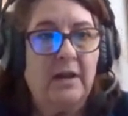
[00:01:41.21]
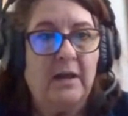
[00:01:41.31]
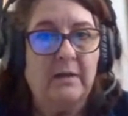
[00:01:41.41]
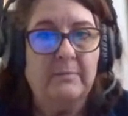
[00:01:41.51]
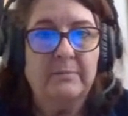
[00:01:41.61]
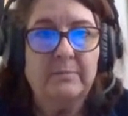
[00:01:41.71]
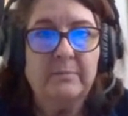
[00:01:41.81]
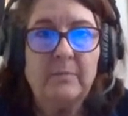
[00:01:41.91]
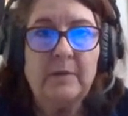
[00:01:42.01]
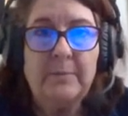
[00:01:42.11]
um,
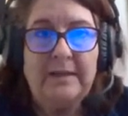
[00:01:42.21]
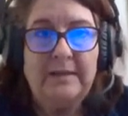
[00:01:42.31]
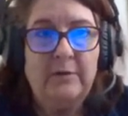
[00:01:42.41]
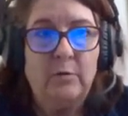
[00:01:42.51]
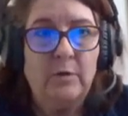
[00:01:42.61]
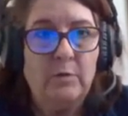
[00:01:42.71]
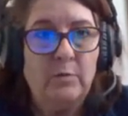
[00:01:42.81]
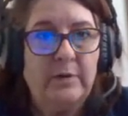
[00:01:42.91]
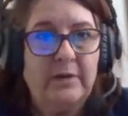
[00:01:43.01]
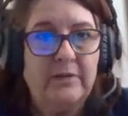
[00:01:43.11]

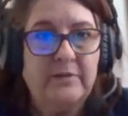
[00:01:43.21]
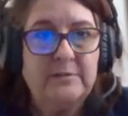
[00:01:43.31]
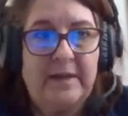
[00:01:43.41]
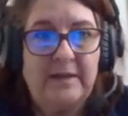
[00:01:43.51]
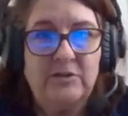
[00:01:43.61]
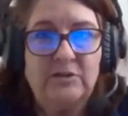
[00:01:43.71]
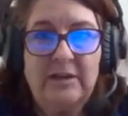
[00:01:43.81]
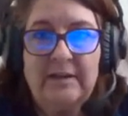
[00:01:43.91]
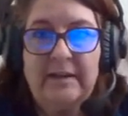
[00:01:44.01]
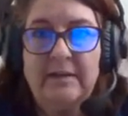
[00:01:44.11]
bilingual with Spanish
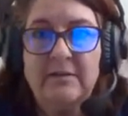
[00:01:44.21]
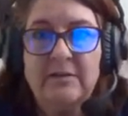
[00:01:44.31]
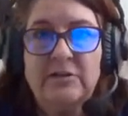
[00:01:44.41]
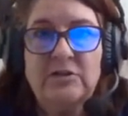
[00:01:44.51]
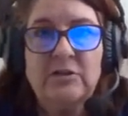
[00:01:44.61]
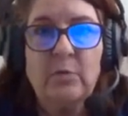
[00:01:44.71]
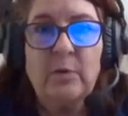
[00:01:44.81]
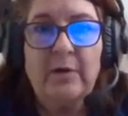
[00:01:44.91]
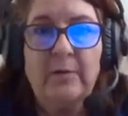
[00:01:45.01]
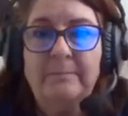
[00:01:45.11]
and English.
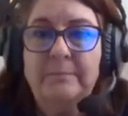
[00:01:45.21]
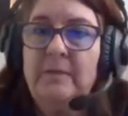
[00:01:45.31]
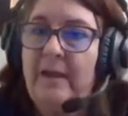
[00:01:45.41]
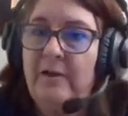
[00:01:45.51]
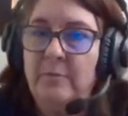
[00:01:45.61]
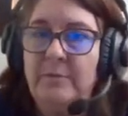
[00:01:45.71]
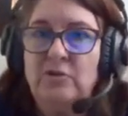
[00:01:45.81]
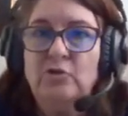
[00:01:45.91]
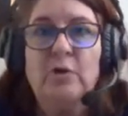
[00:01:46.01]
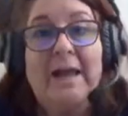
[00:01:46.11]
Well, now you're going to
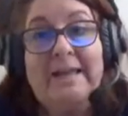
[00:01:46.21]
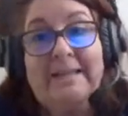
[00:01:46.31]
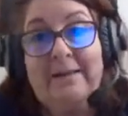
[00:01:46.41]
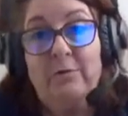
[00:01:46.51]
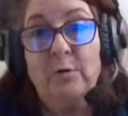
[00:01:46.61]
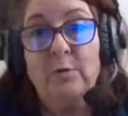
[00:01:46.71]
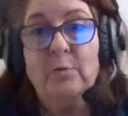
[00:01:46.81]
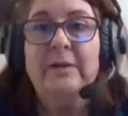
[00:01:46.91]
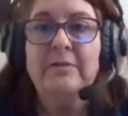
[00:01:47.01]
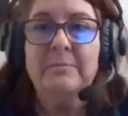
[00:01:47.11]
be trilingual
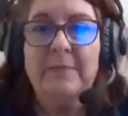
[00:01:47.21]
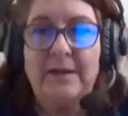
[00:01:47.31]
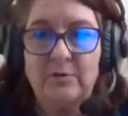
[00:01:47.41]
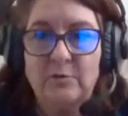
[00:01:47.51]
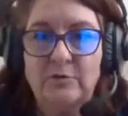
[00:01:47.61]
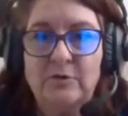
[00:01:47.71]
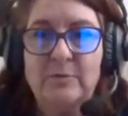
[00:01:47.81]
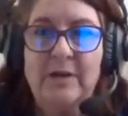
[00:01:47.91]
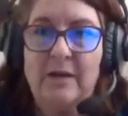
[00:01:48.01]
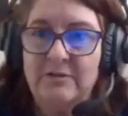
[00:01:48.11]
with medical
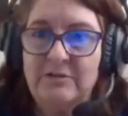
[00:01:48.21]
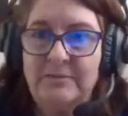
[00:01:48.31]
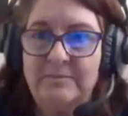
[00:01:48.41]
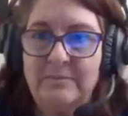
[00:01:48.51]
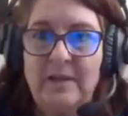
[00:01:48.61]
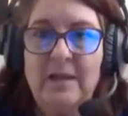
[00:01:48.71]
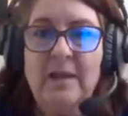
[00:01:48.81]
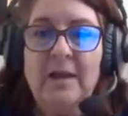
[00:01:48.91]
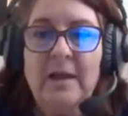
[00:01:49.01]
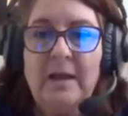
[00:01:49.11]
terminology.
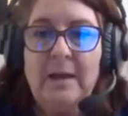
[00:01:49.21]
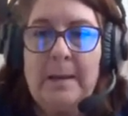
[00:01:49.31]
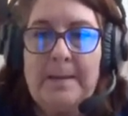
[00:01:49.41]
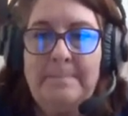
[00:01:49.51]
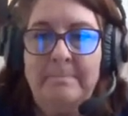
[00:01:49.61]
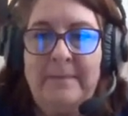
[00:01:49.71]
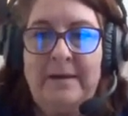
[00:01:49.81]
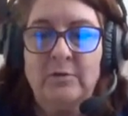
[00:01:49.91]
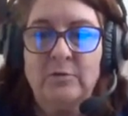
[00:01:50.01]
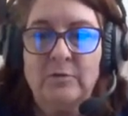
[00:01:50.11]

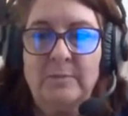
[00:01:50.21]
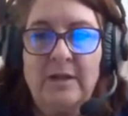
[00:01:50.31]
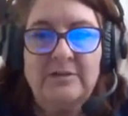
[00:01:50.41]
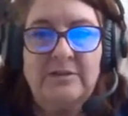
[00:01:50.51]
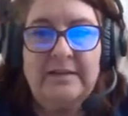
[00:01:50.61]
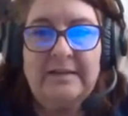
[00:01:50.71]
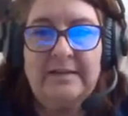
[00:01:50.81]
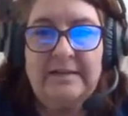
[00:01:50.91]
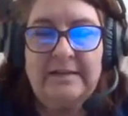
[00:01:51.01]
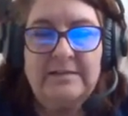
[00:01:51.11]
Medical terminology,
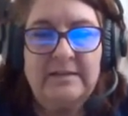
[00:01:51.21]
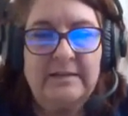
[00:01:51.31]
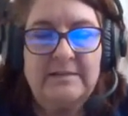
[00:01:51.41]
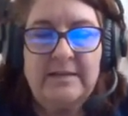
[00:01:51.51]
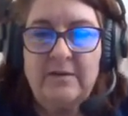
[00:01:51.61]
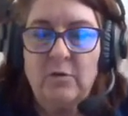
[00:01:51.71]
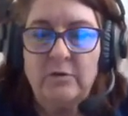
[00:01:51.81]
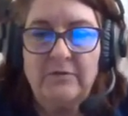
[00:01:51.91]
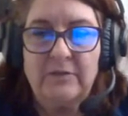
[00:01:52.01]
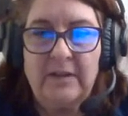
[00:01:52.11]
it is, like I said, a whole
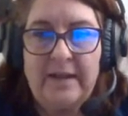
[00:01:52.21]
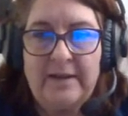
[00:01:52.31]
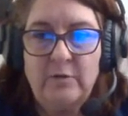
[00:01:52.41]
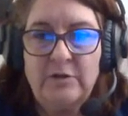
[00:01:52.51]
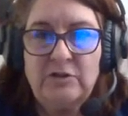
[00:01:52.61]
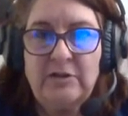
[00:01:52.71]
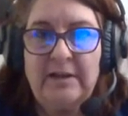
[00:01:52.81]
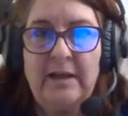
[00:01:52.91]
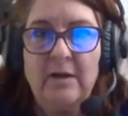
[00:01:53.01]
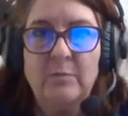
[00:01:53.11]
different language.
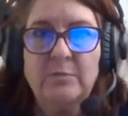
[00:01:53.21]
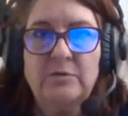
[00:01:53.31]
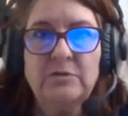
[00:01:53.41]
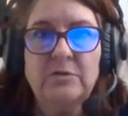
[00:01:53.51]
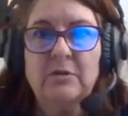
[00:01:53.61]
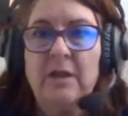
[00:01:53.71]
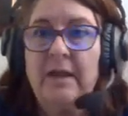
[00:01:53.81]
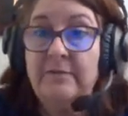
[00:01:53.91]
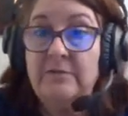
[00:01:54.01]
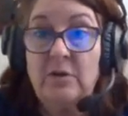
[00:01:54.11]
It helps your
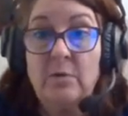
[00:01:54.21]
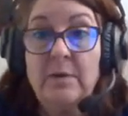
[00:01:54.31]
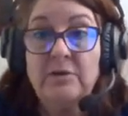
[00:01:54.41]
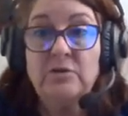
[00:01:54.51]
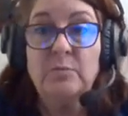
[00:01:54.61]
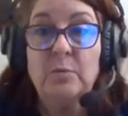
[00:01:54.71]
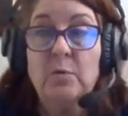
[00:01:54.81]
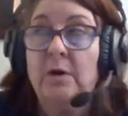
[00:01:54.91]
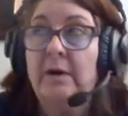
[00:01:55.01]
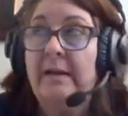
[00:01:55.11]
life so much
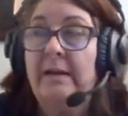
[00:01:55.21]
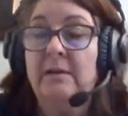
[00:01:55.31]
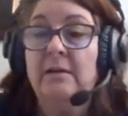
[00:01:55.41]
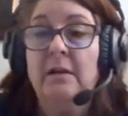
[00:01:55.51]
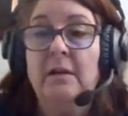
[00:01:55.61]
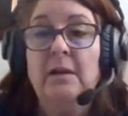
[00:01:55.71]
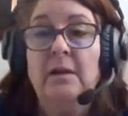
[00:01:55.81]
more in